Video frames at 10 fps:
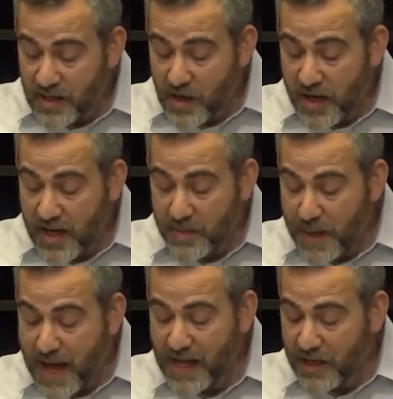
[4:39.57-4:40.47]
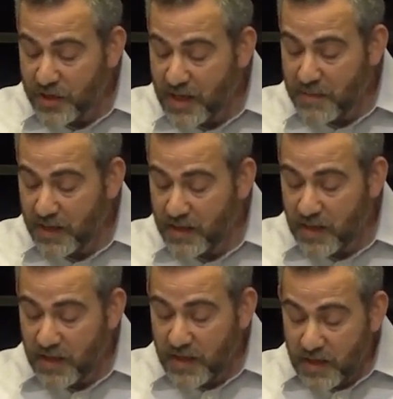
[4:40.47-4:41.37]
koyach pach Hashem,
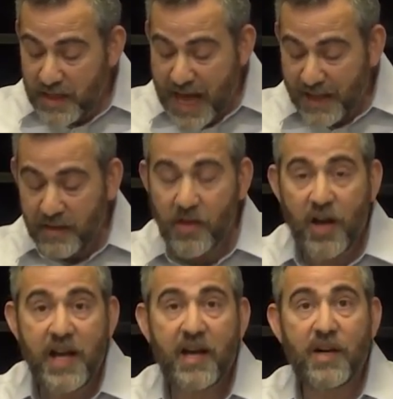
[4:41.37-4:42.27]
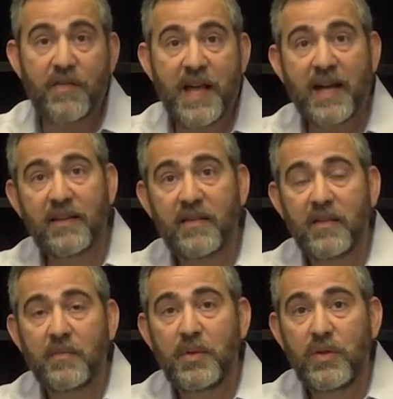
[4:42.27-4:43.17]
that koyach of that
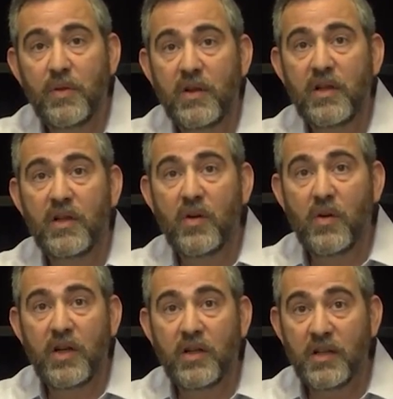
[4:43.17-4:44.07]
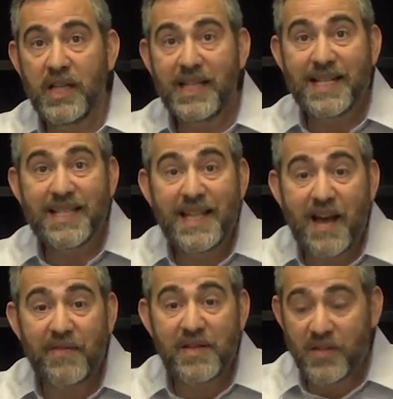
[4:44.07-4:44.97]
pure oil that's in
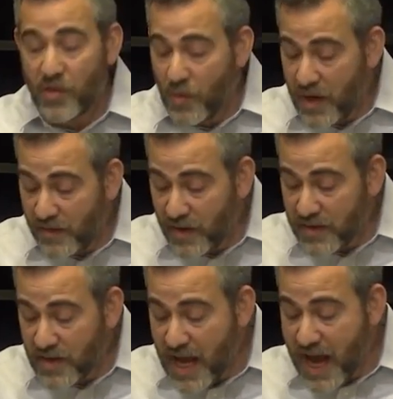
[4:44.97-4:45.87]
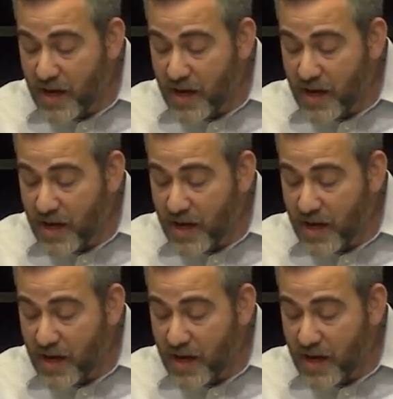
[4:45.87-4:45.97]
every single one of us.